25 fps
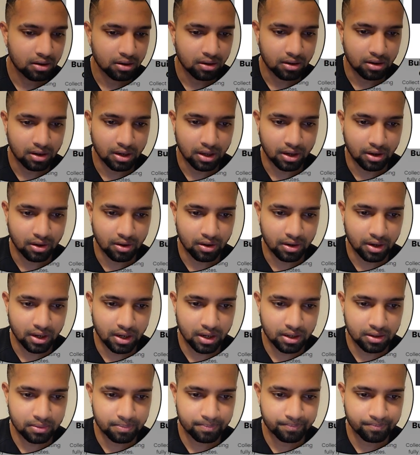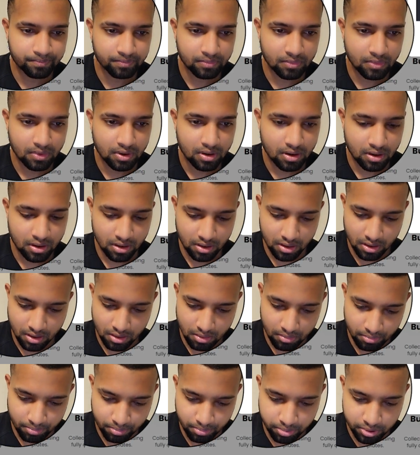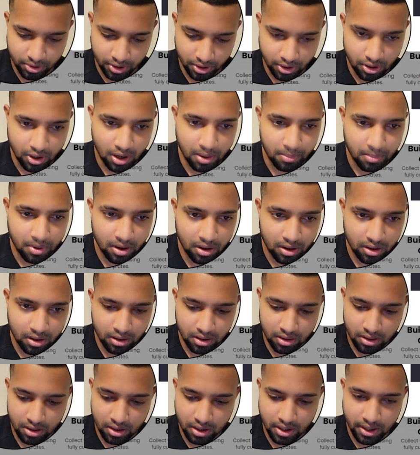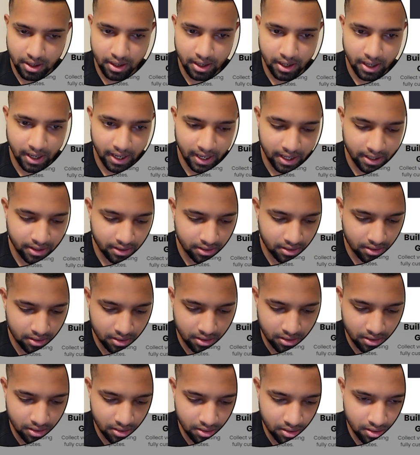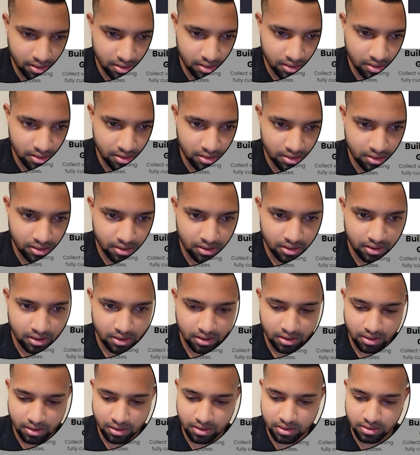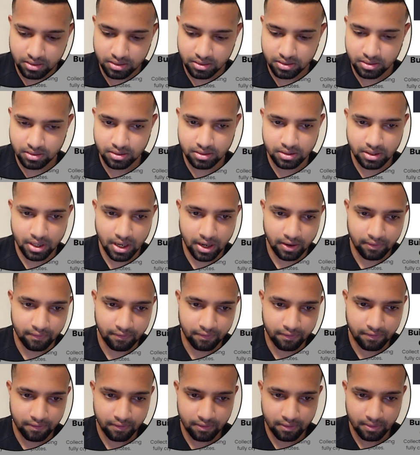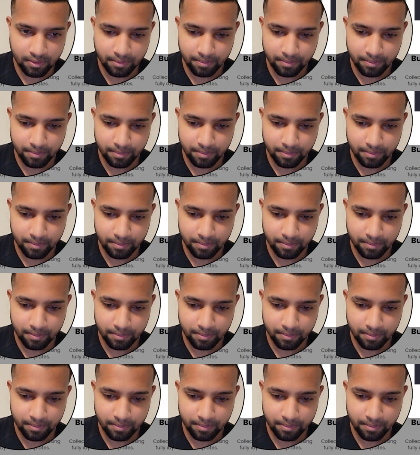click on it, put a comma, enter, save,